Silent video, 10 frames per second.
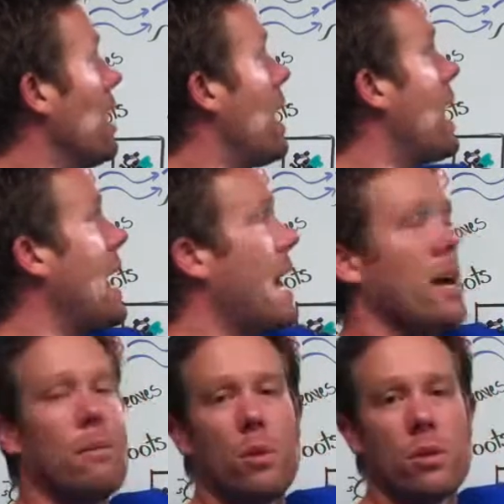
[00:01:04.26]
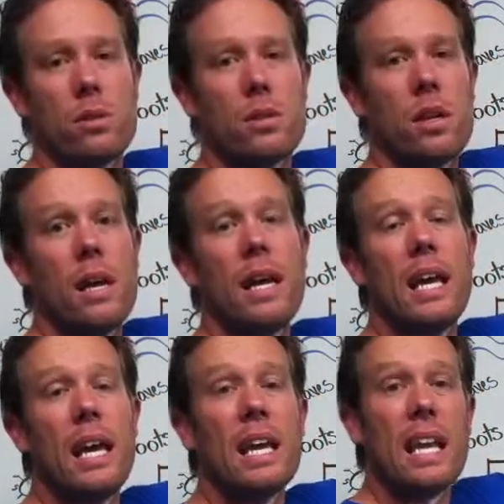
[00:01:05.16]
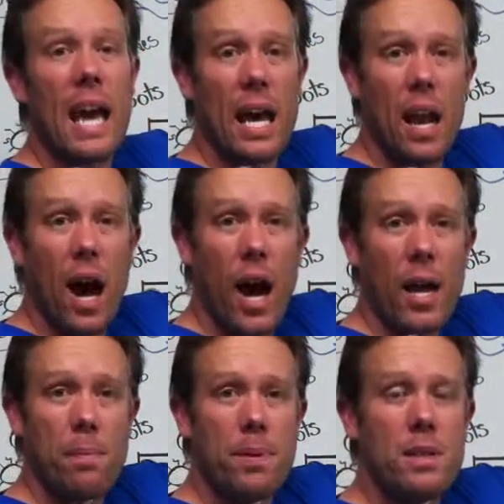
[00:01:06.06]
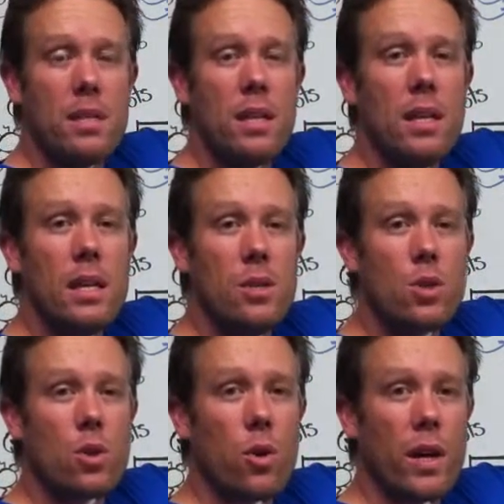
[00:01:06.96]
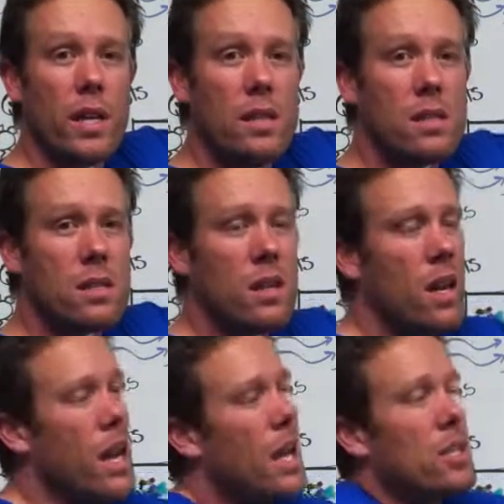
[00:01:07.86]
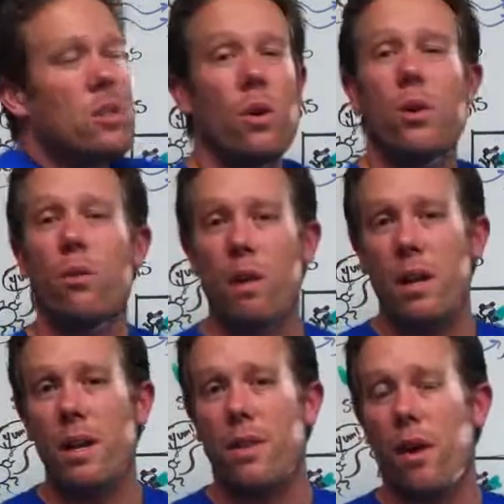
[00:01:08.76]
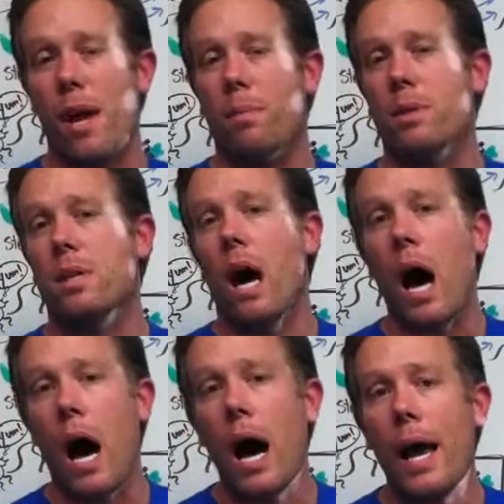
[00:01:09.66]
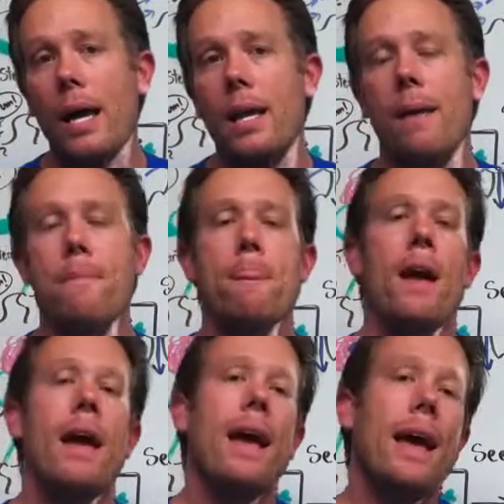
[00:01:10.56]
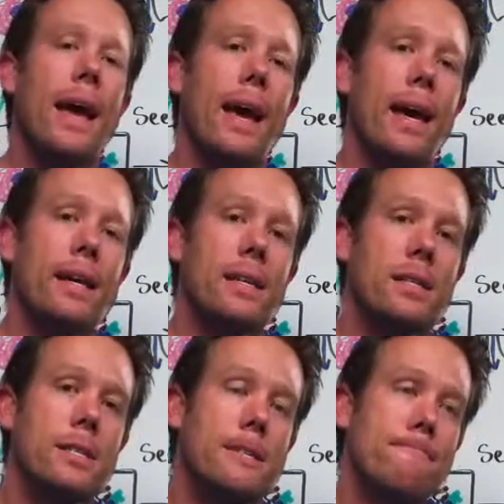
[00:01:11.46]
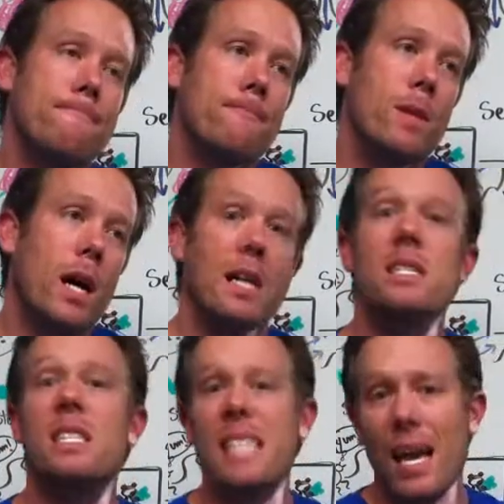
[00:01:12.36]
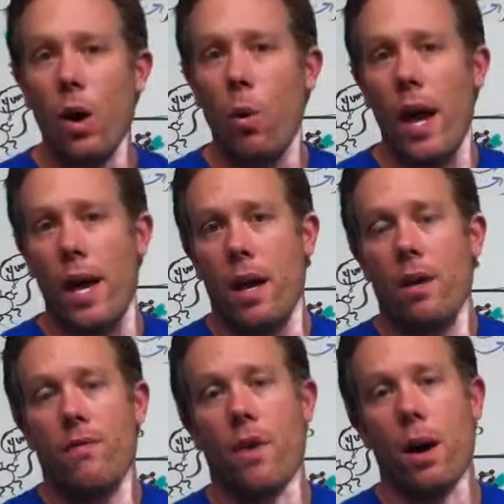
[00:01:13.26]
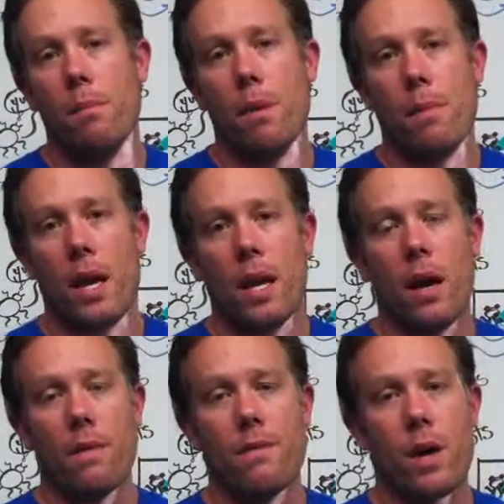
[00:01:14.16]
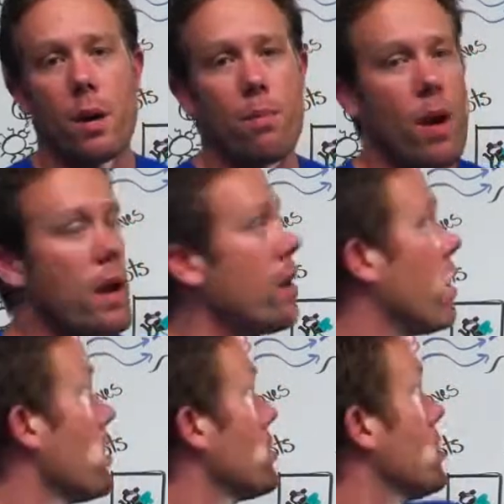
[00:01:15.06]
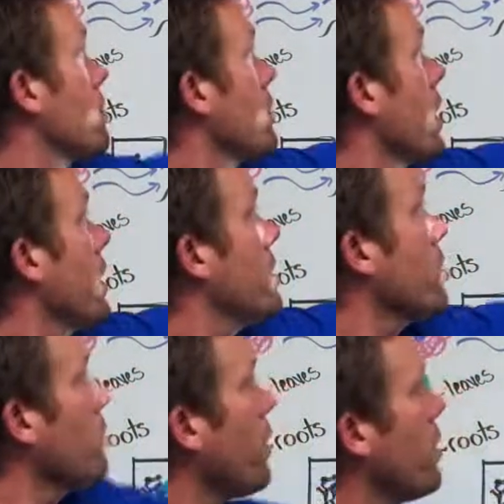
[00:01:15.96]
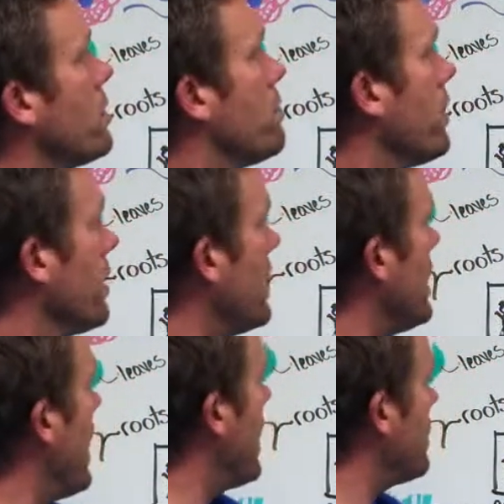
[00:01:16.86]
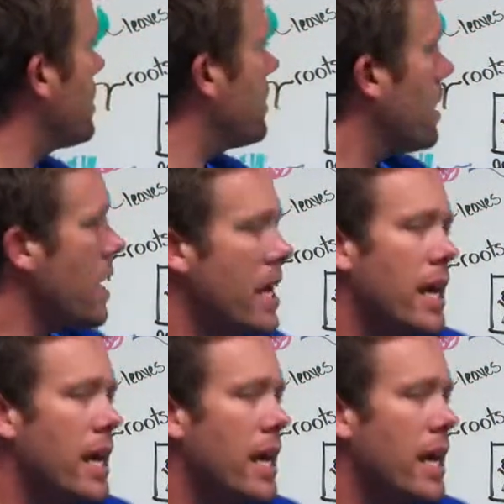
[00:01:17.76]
a lot of animals can get high up into these trees. And so they're able to hide and stay away from many of their predators. Okay, so birds building nests.